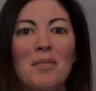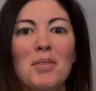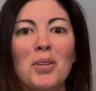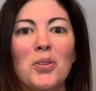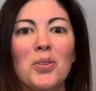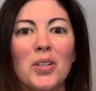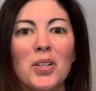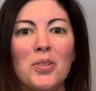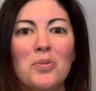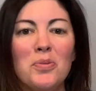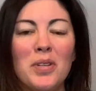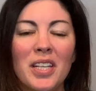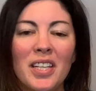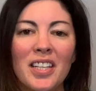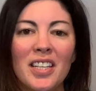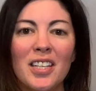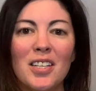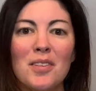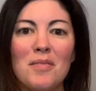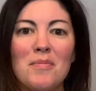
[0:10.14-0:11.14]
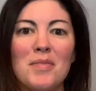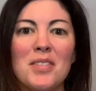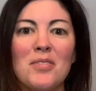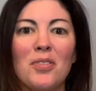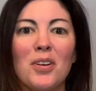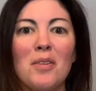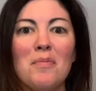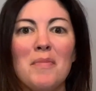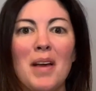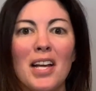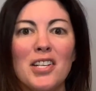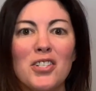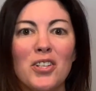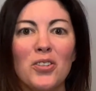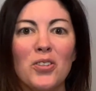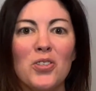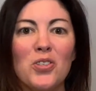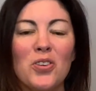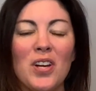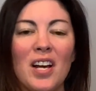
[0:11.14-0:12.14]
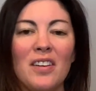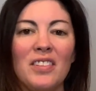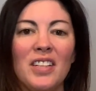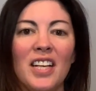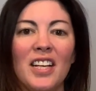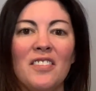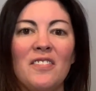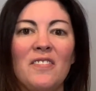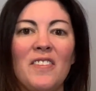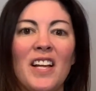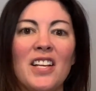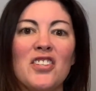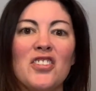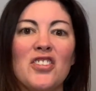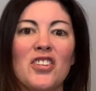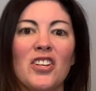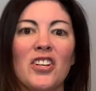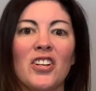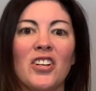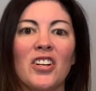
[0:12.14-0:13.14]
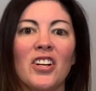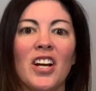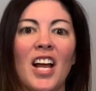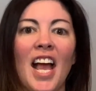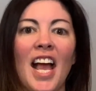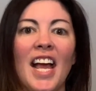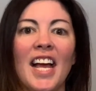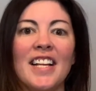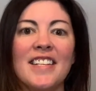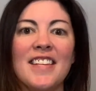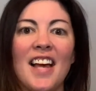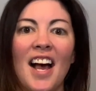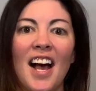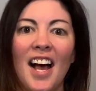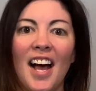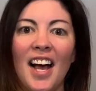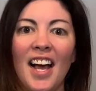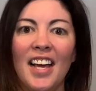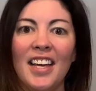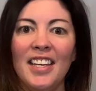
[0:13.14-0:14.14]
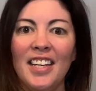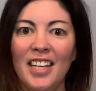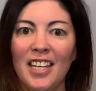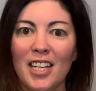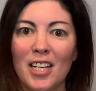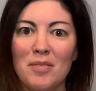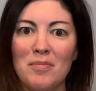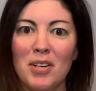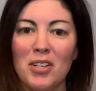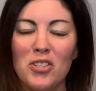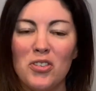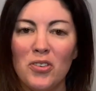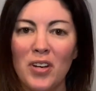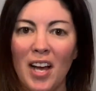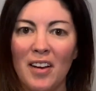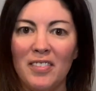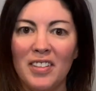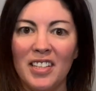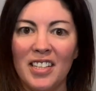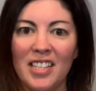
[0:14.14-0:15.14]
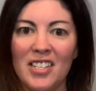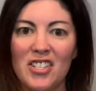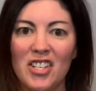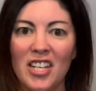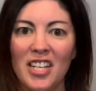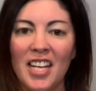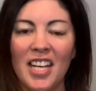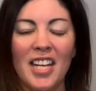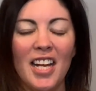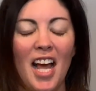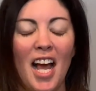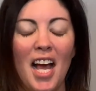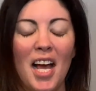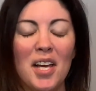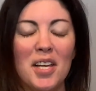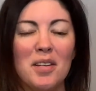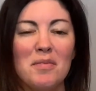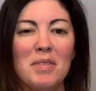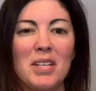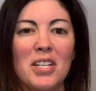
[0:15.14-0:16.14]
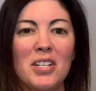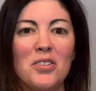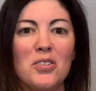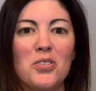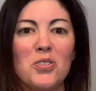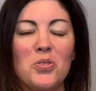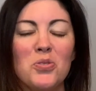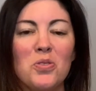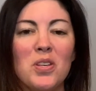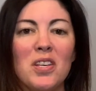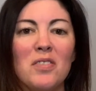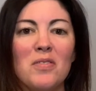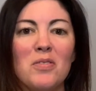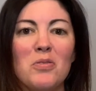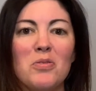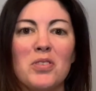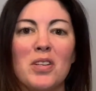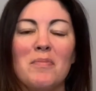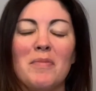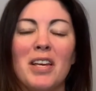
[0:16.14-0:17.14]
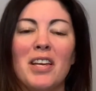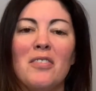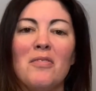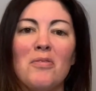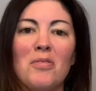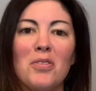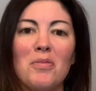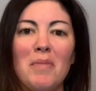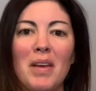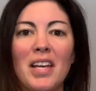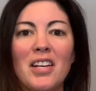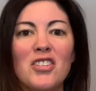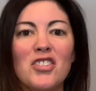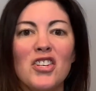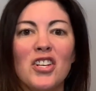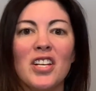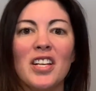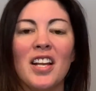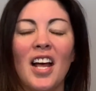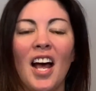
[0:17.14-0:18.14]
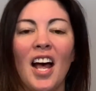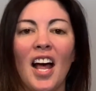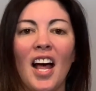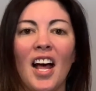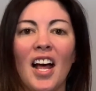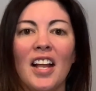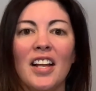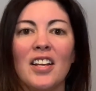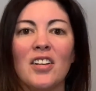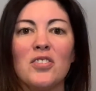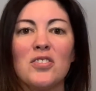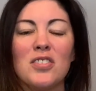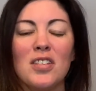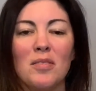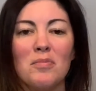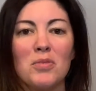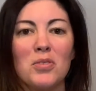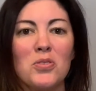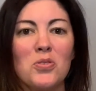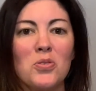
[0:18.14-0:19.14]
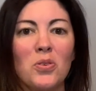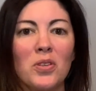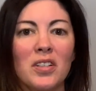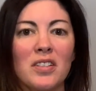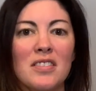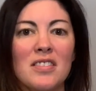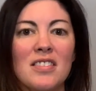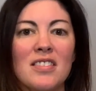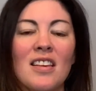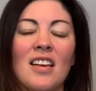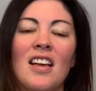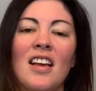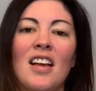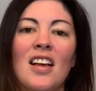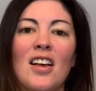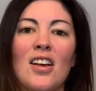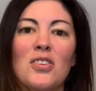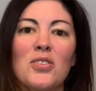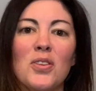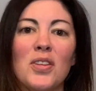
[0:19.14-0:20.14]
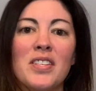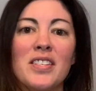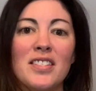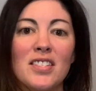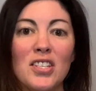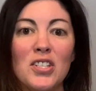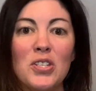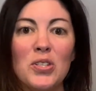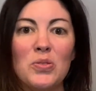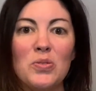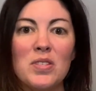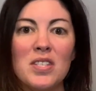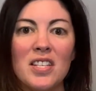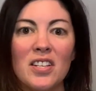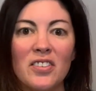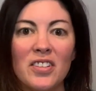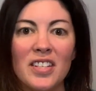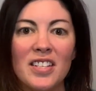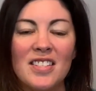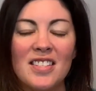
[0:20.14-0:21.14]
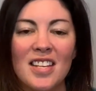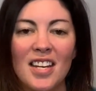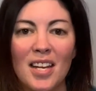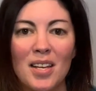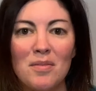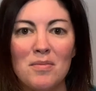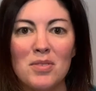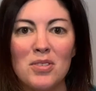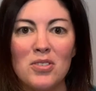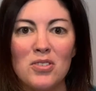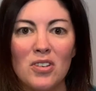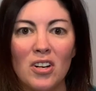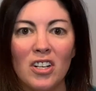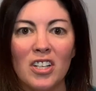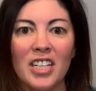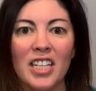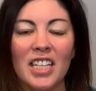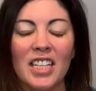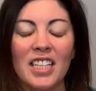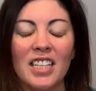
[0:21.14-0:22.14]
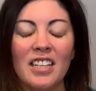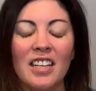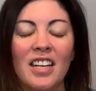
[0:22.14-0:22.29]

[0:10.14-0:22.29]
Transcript: Lauren Williams from Magical Travel Adventure, and I am a travel agent, and I am here to give you some information on some resorts. So this is a new series that I'm starting,